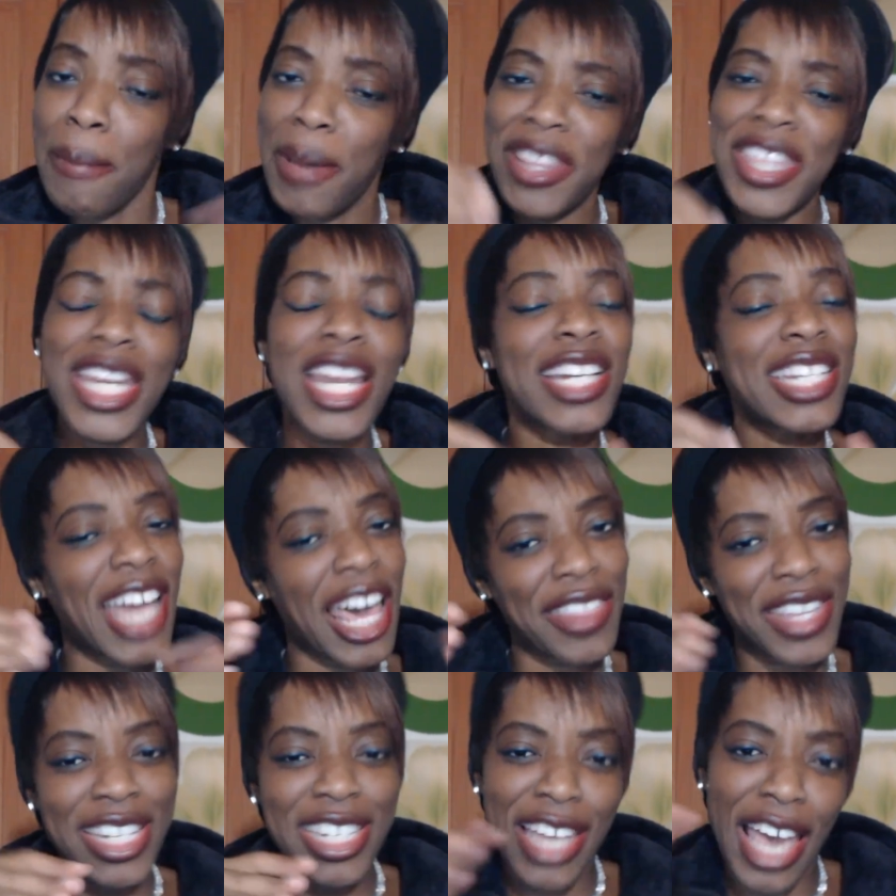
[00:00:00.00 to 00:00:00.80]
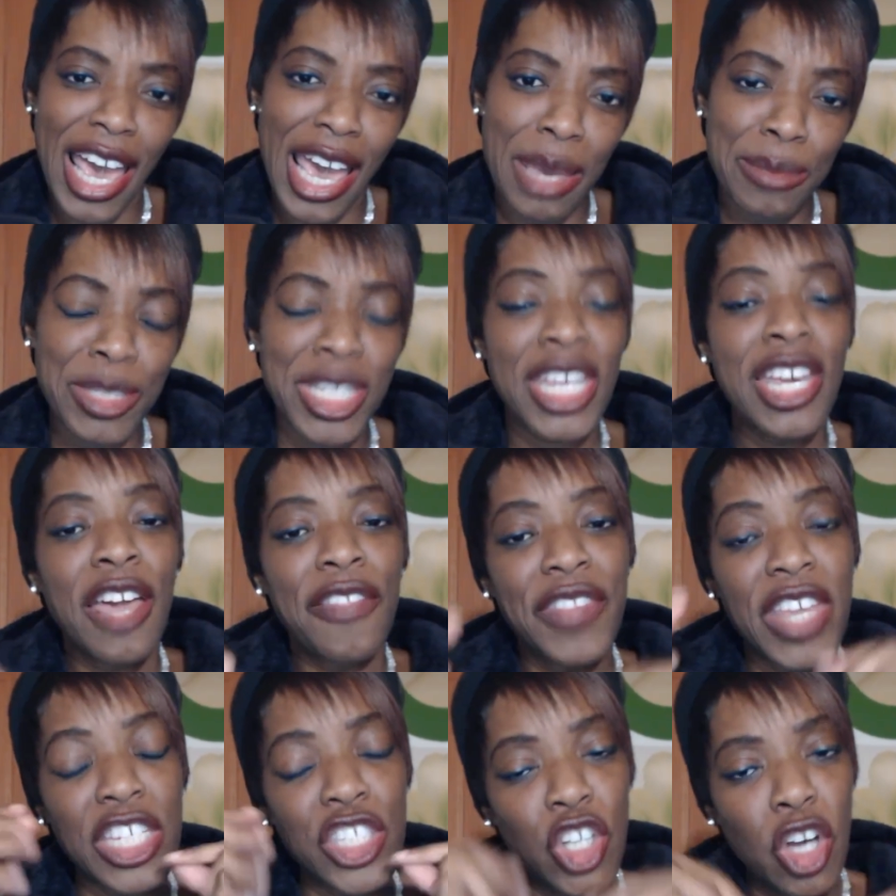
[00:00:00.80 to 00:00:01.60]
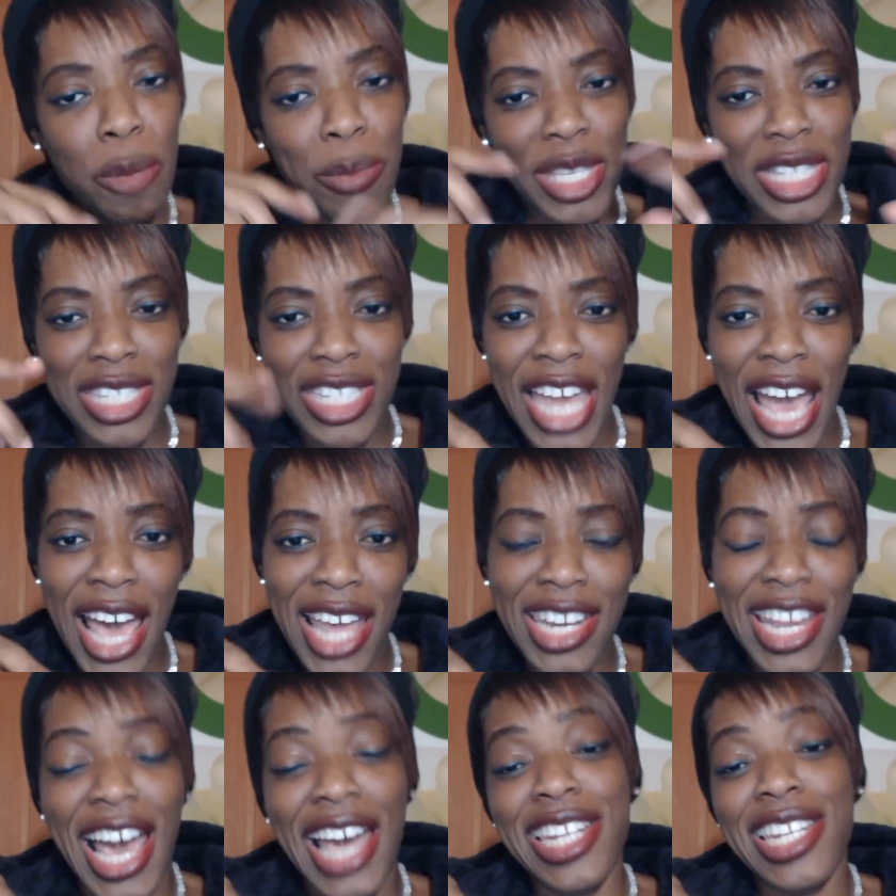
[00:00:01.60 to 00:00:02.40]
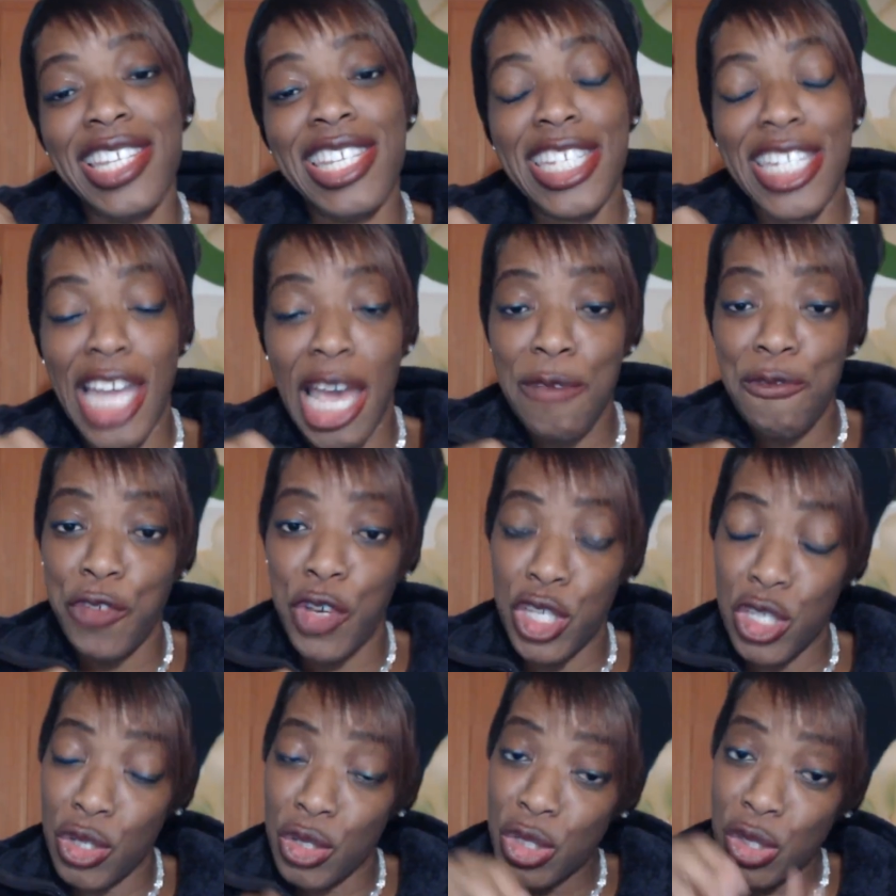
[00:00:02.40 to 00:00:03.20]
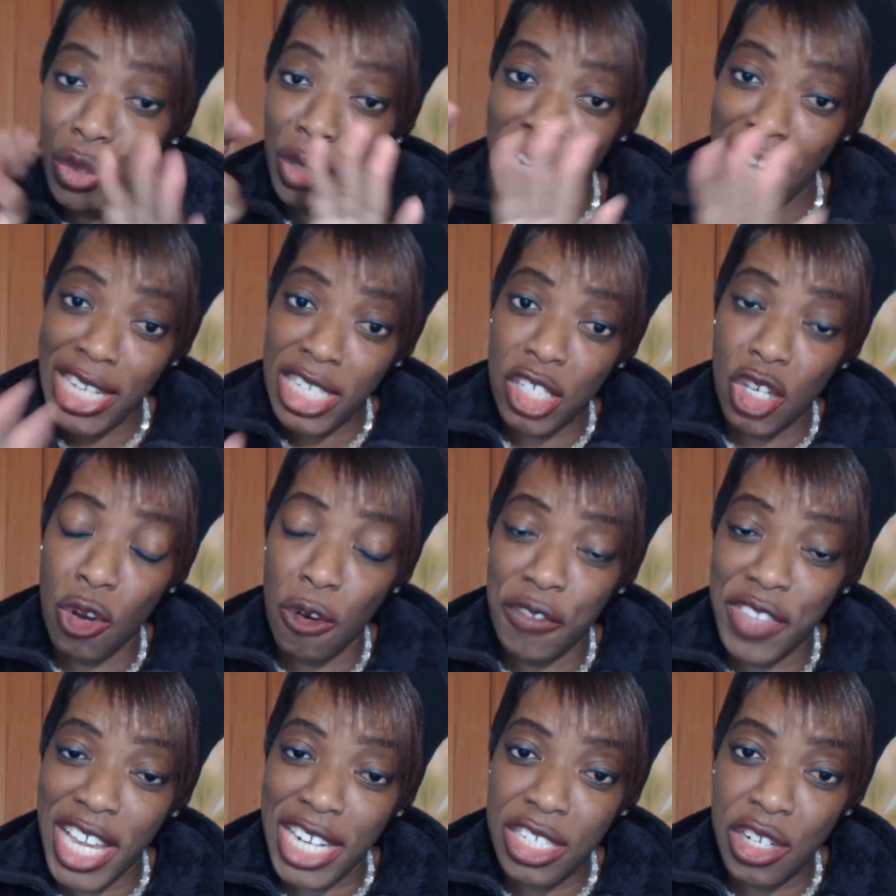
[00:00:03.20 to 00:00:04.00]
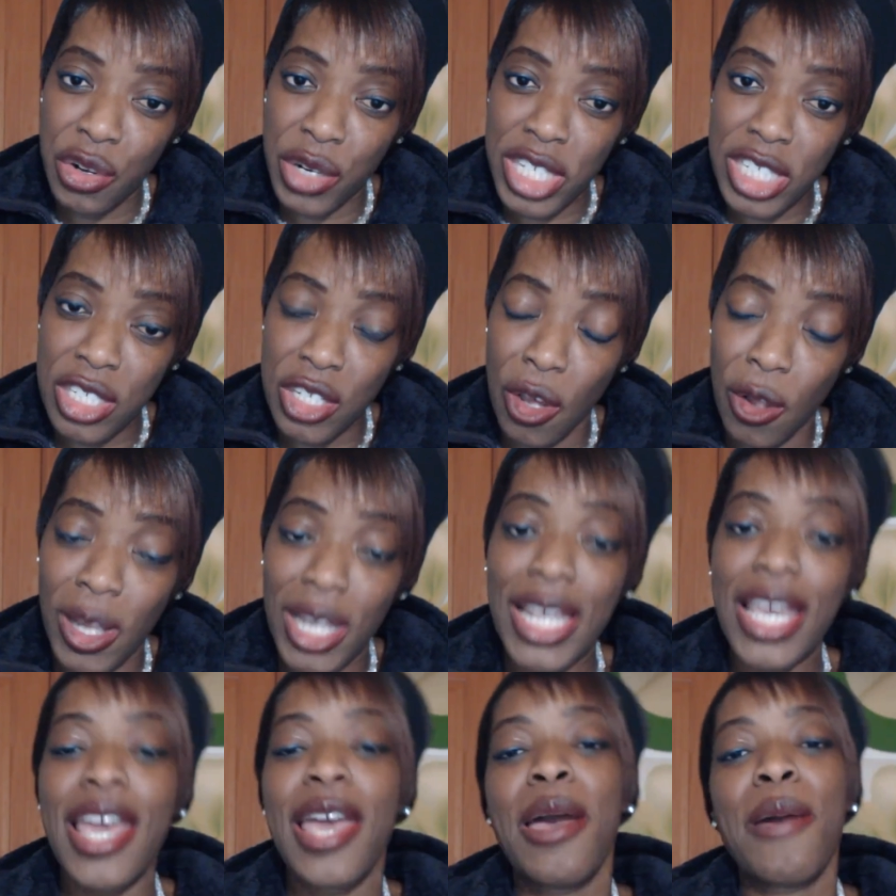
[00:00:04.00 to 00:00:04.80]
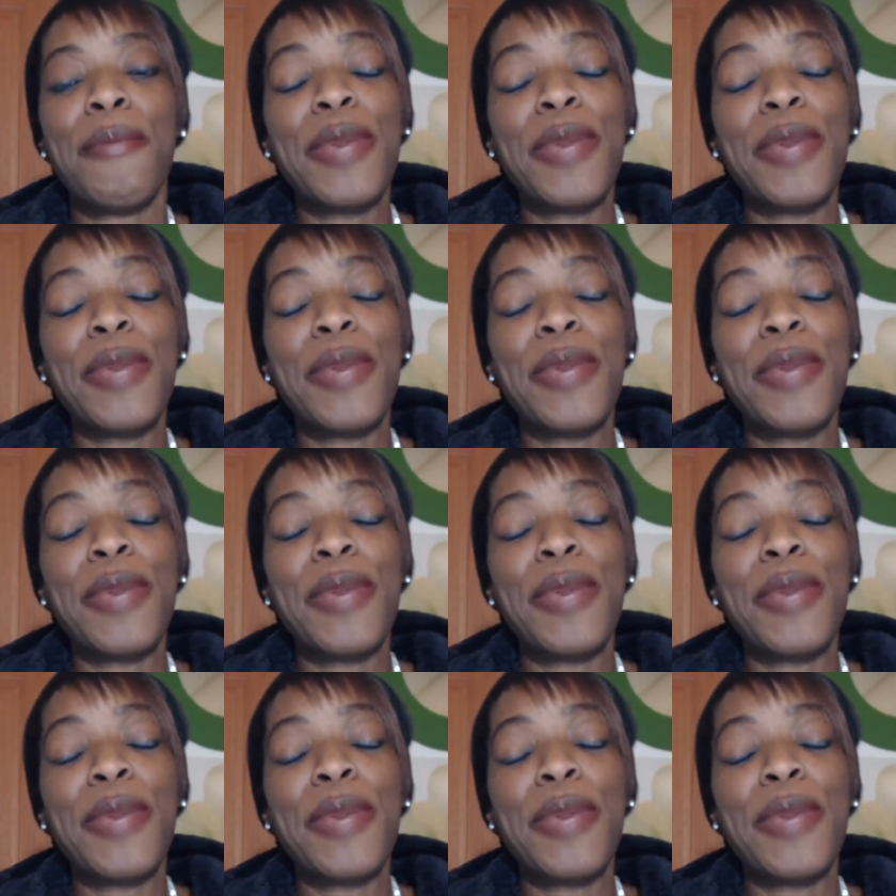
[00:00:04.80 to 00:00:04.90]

But then at other times, the job is done and it's time for you to let go of that crystal